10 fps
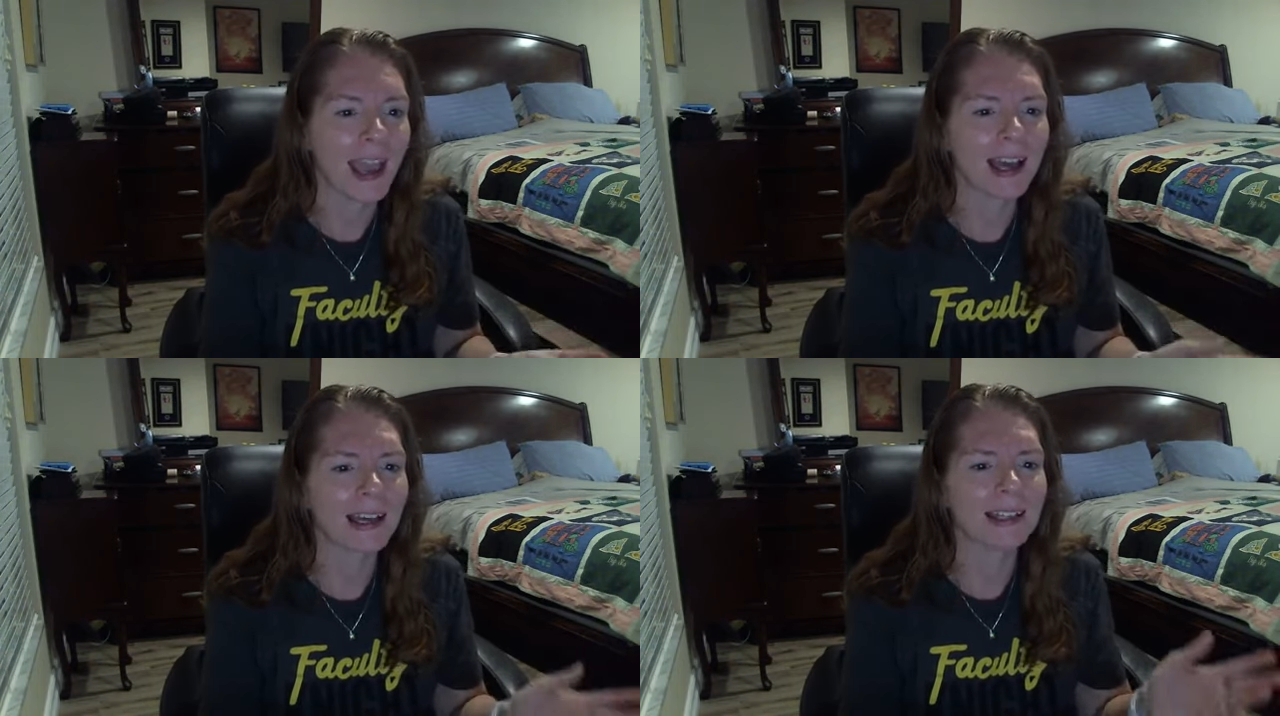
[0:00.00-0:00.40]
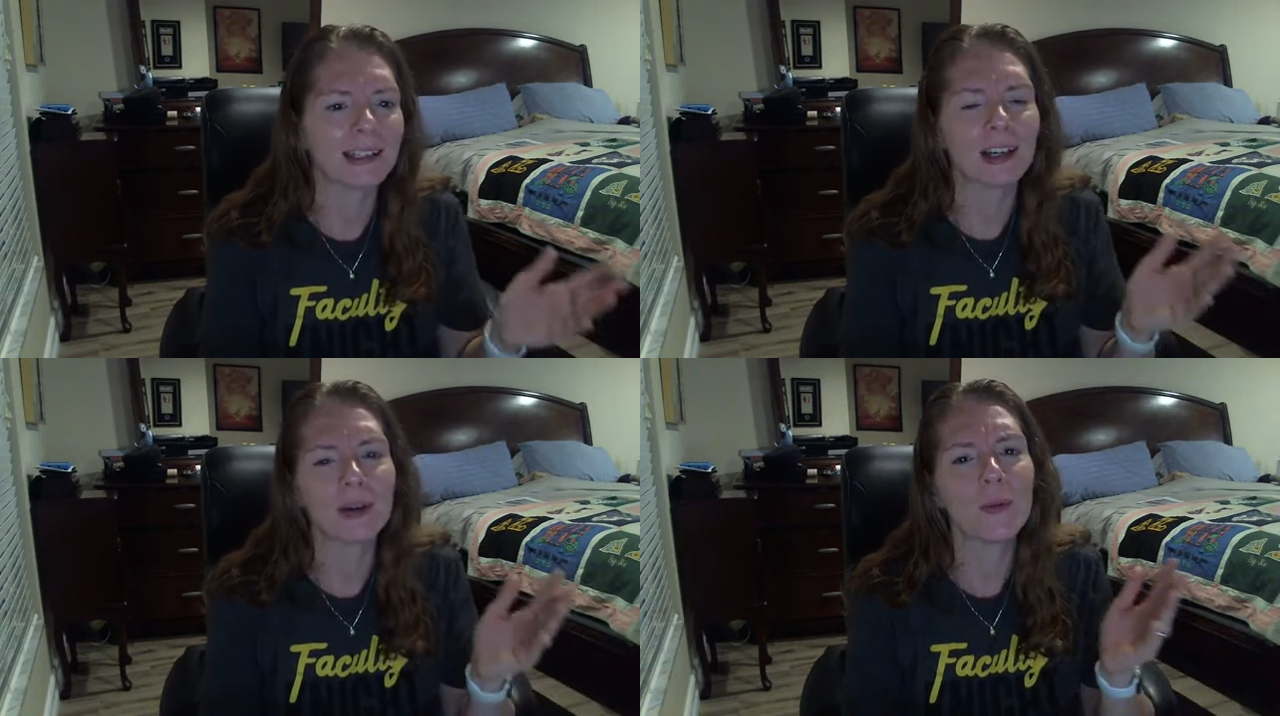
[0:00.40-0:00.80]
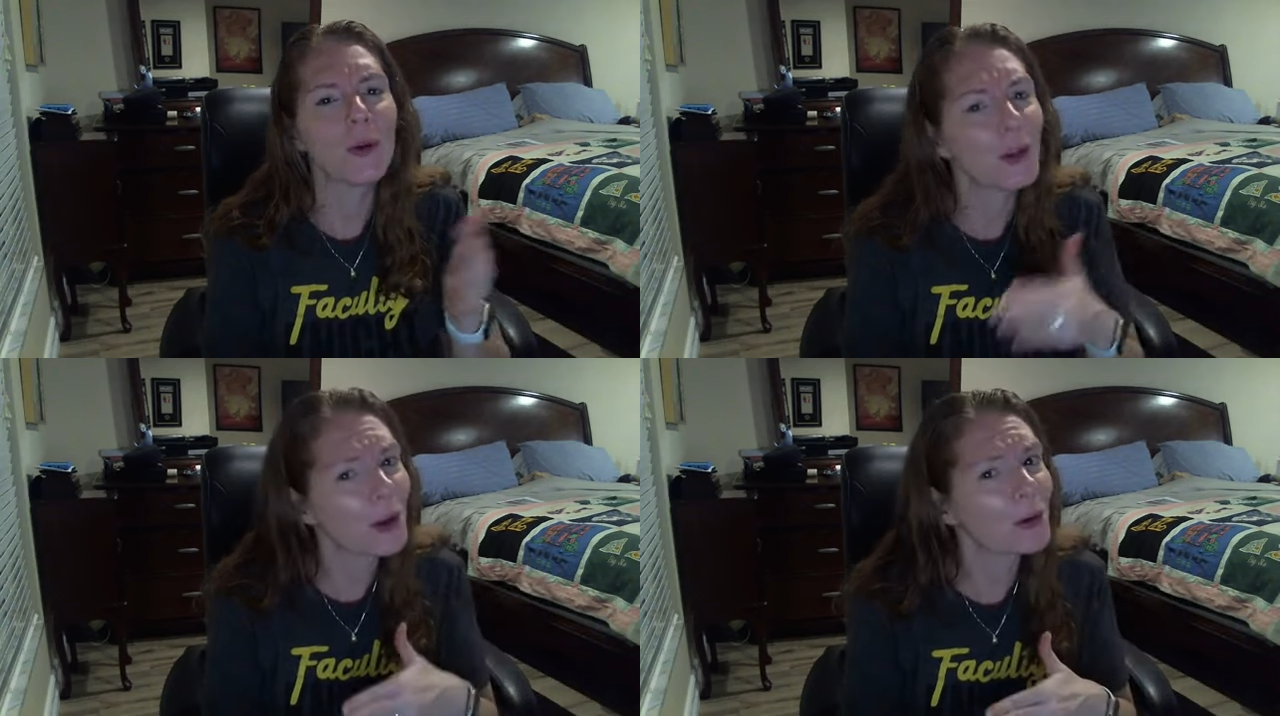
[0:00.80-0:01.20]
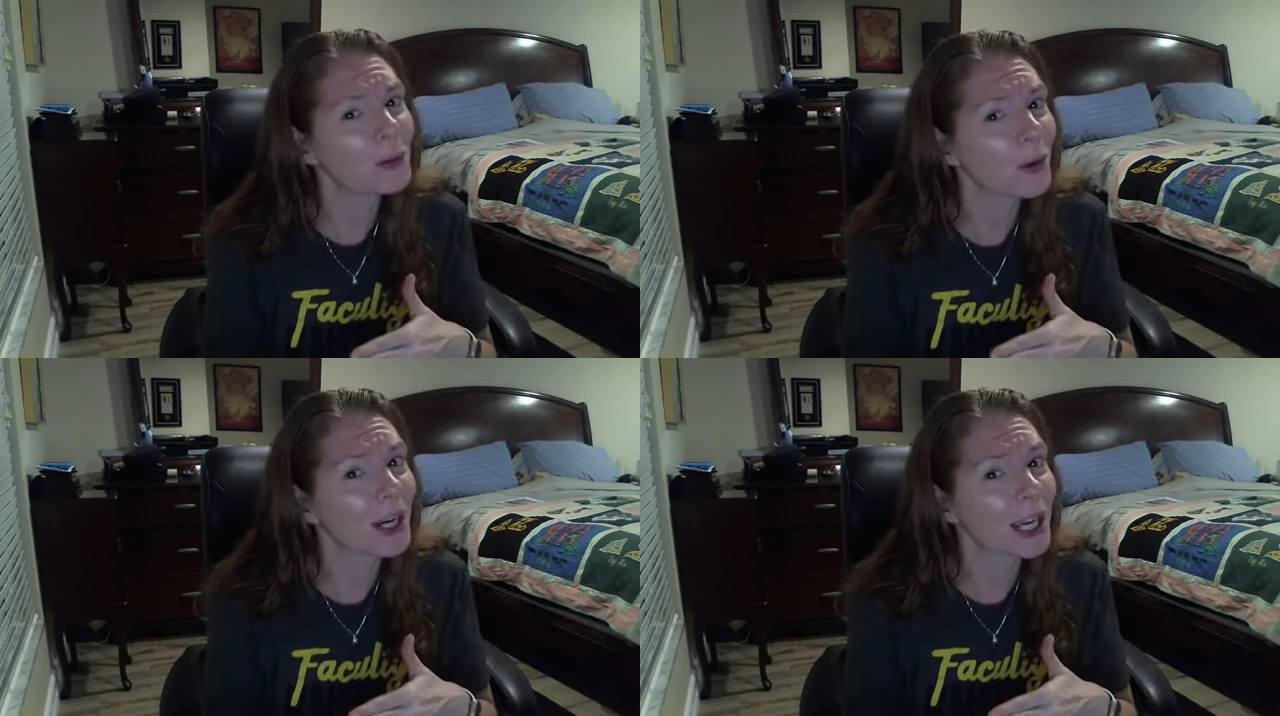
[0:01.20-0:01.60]
and will
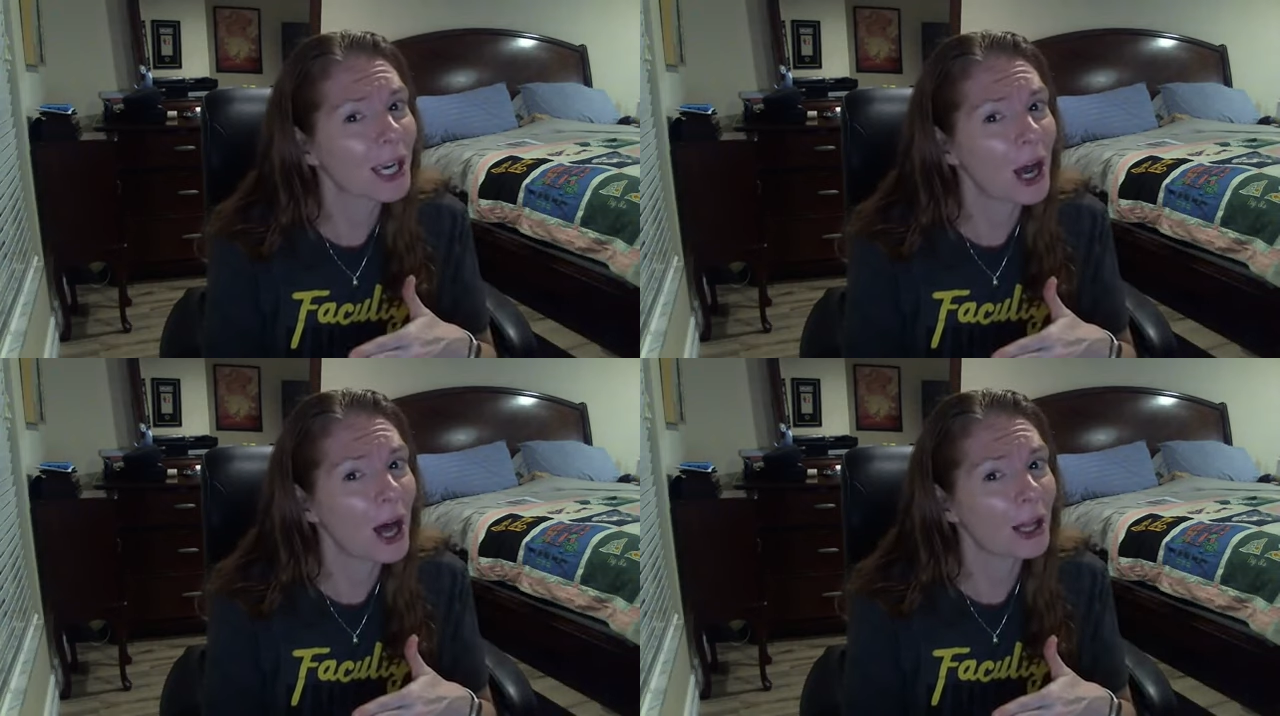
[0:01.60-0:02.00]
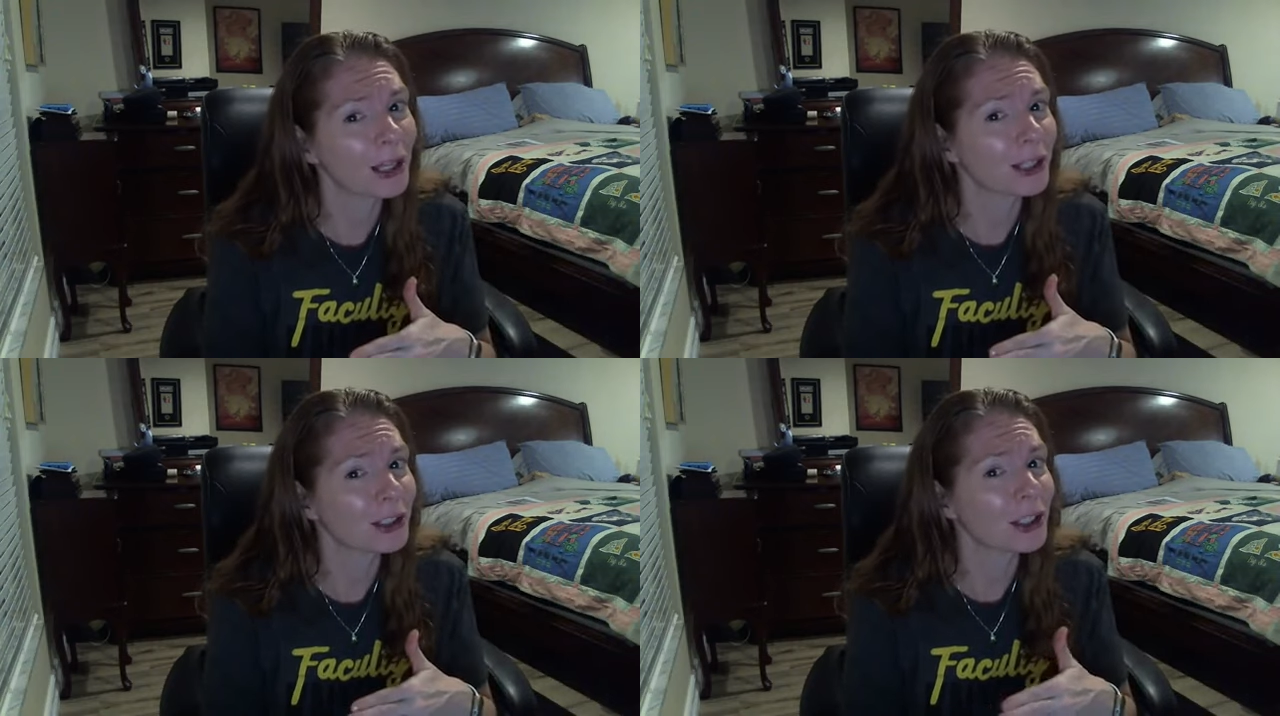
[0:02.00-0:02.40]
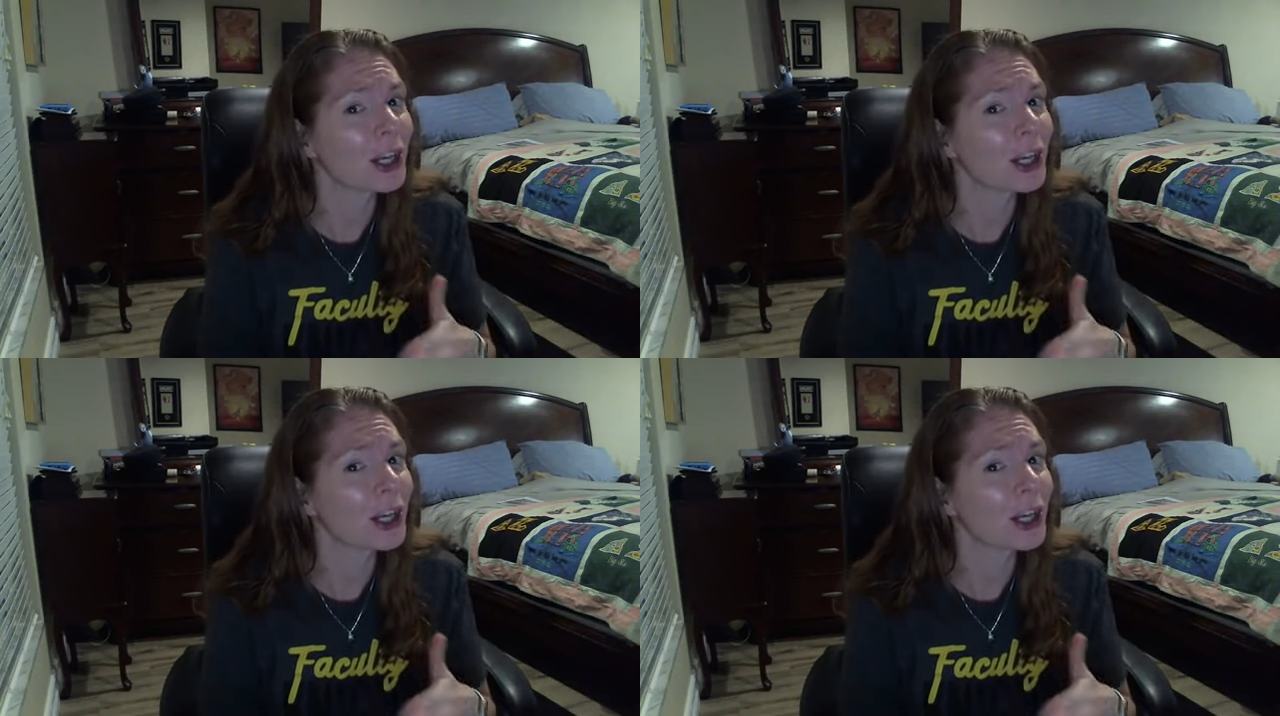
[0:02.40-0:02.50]
those work in college?